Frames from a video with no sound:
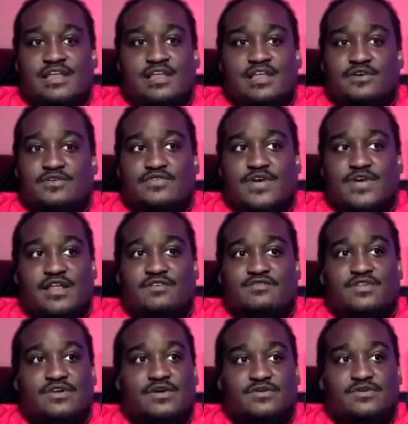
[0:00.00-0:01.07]
love
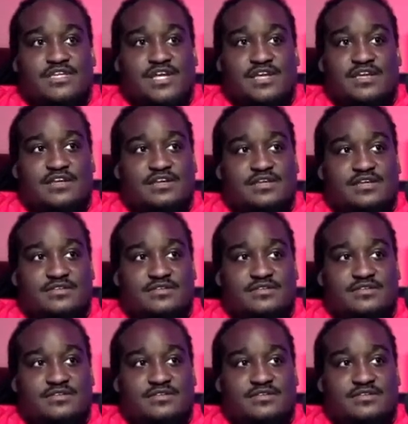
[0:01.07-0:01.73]
the culture down here.